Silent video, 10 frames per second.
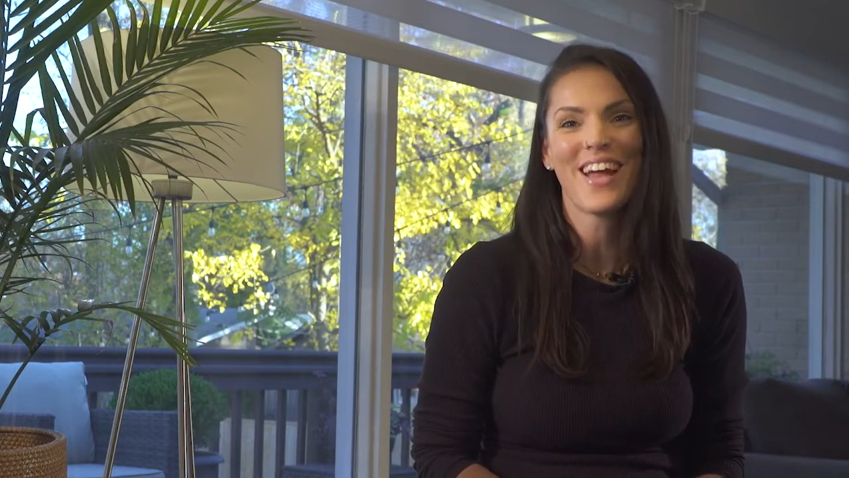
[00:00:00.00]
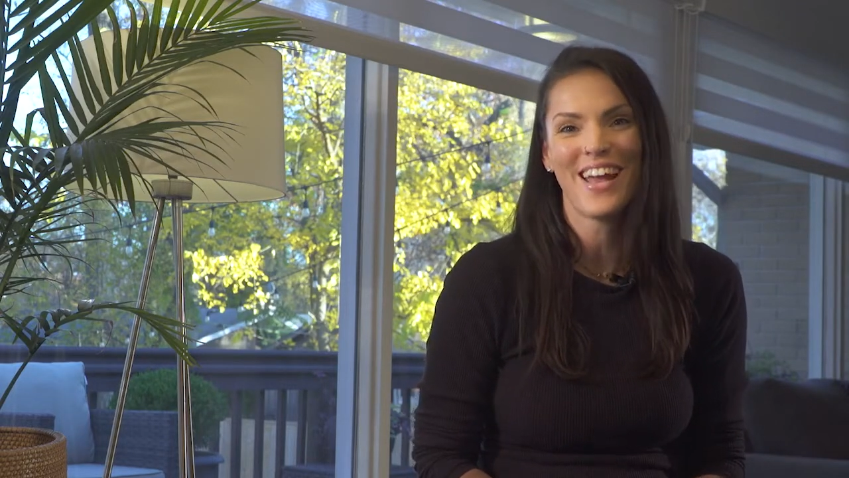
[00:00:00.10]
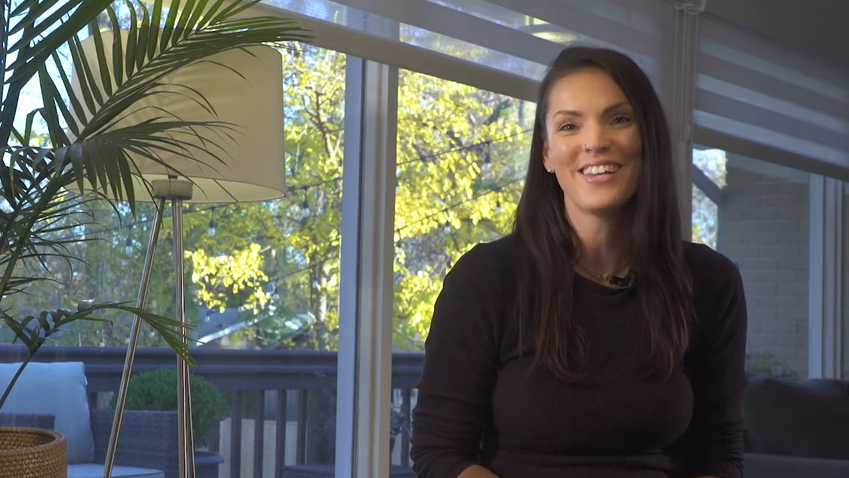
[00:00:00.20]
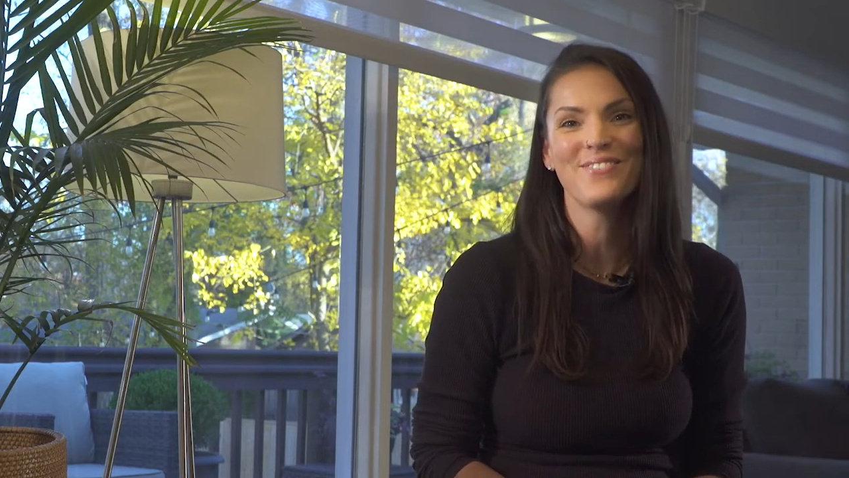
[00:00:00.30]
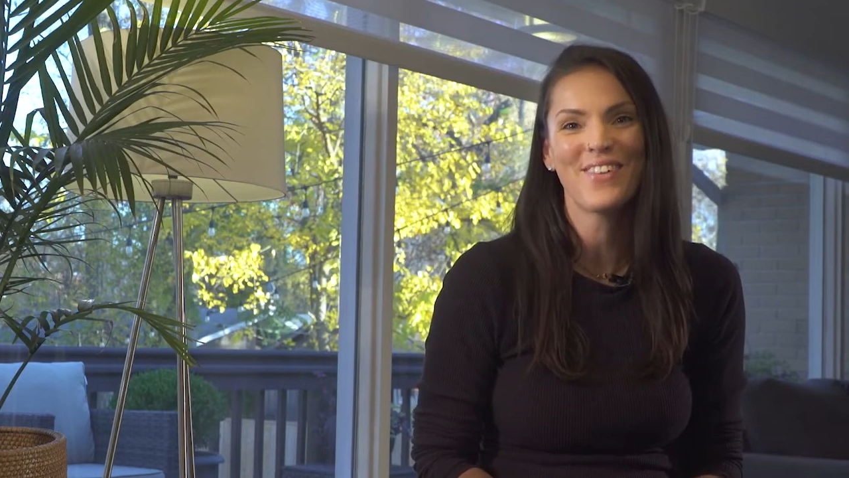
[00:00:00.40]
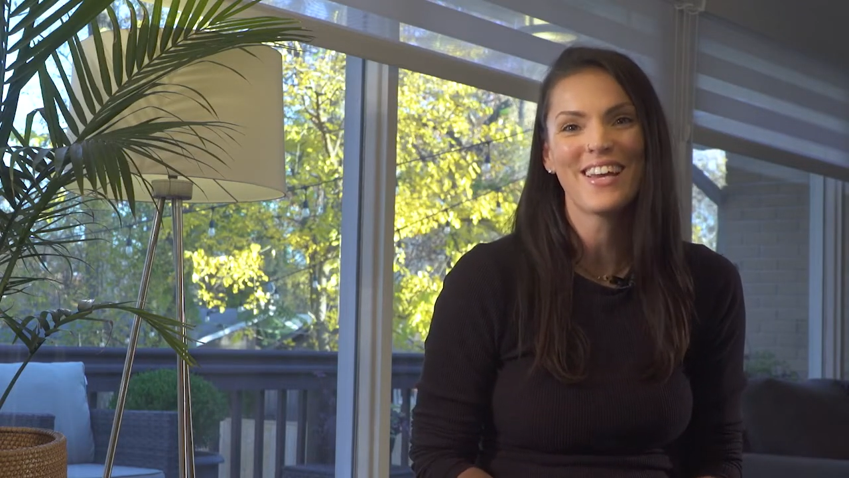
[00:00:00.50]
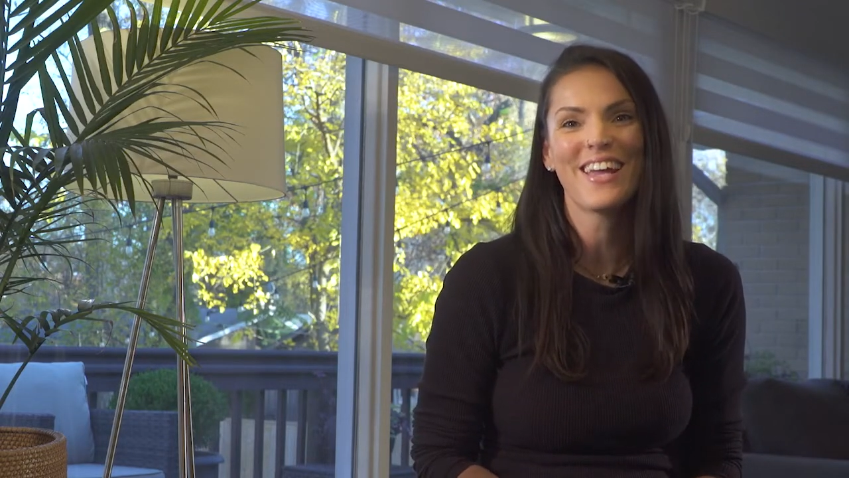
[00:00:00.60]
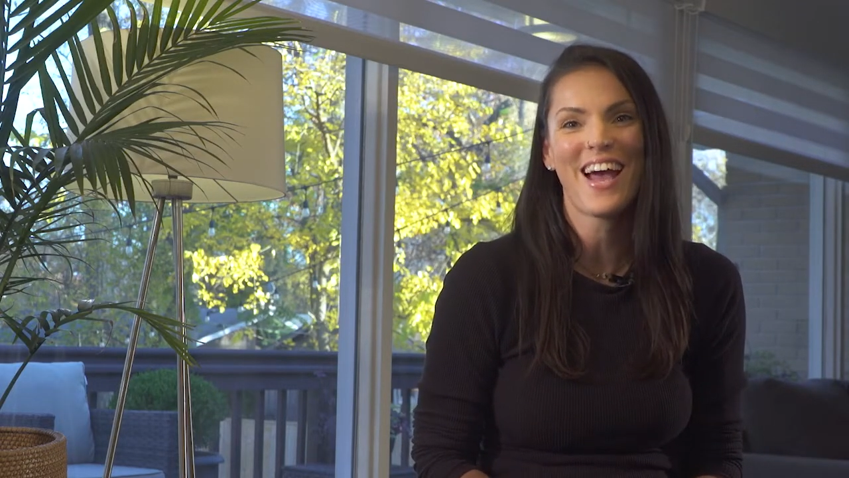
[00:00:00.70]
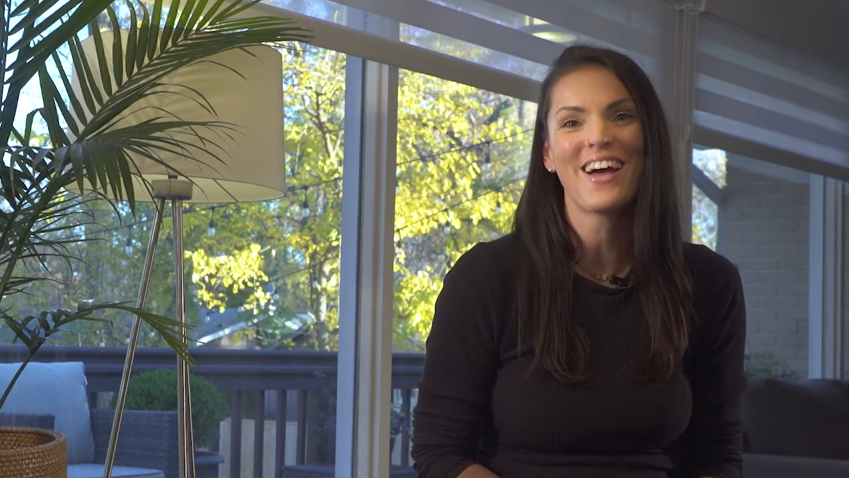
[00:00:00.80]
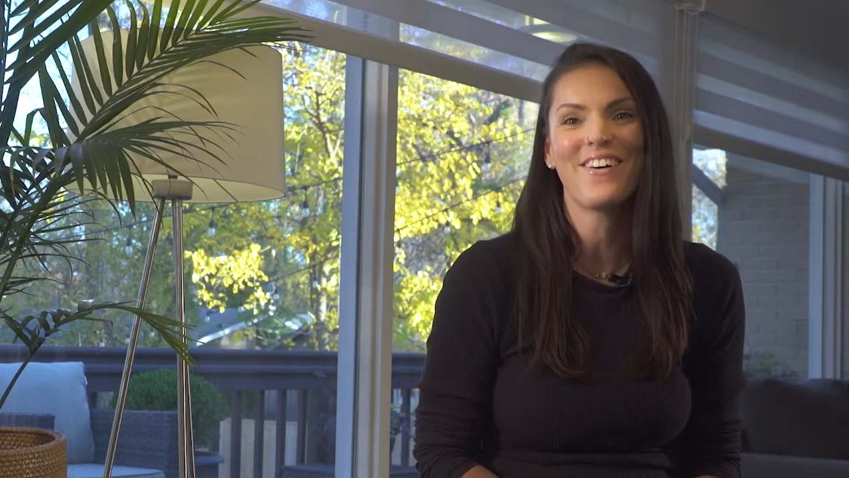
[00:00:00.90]
any money
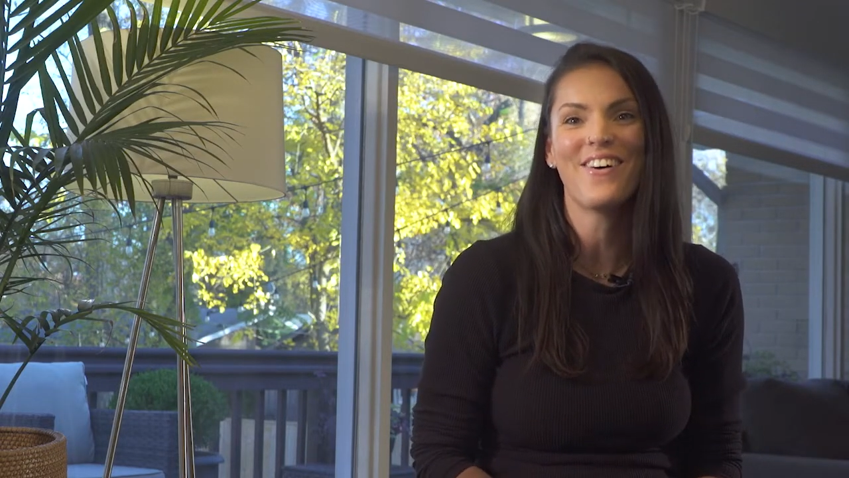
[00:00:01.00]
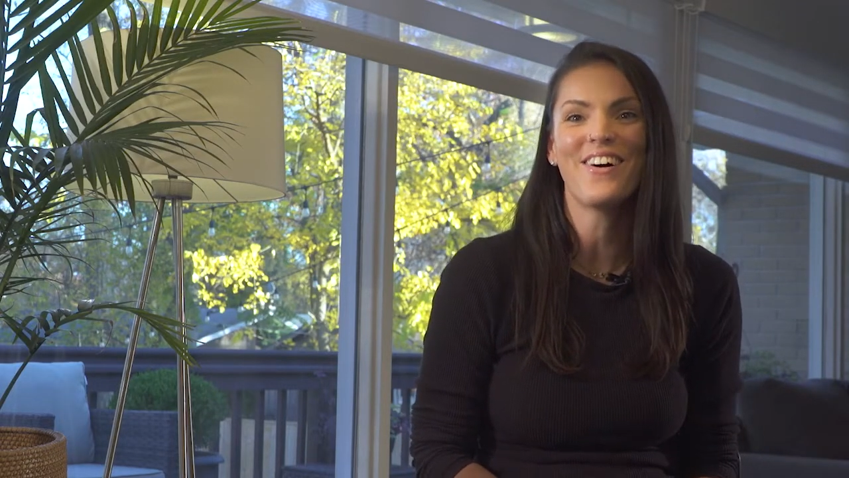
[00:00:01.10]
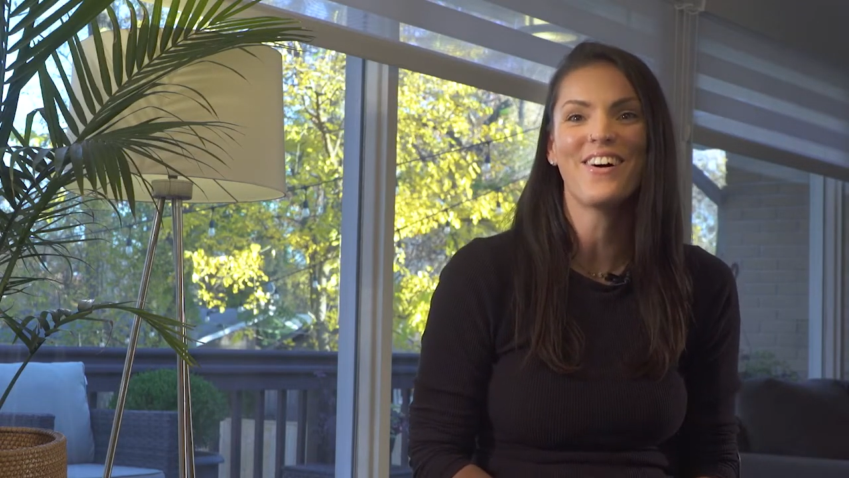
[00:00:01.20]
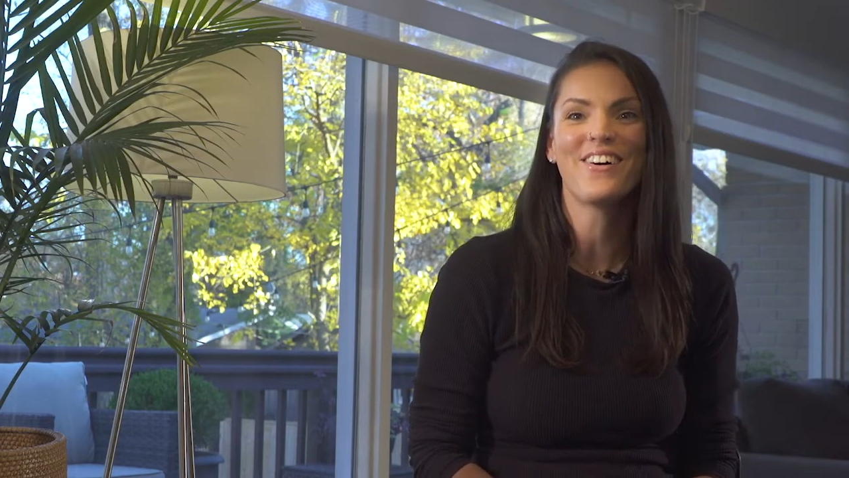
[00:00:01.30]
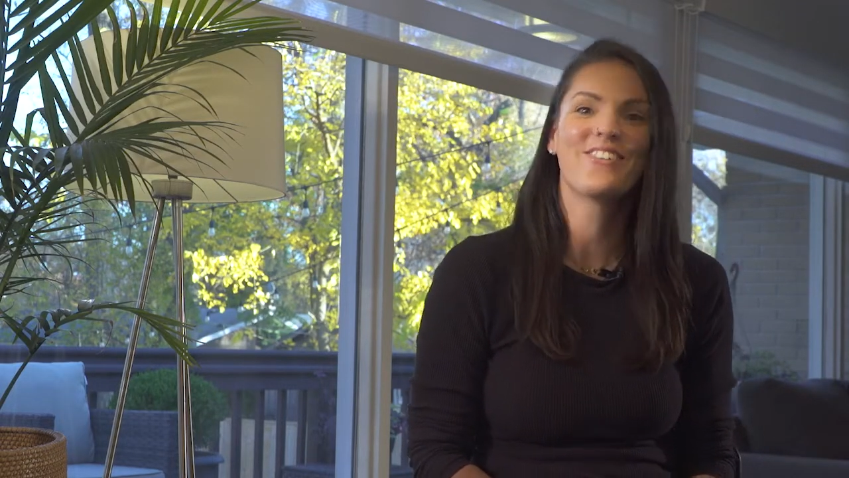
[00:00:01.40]
at all.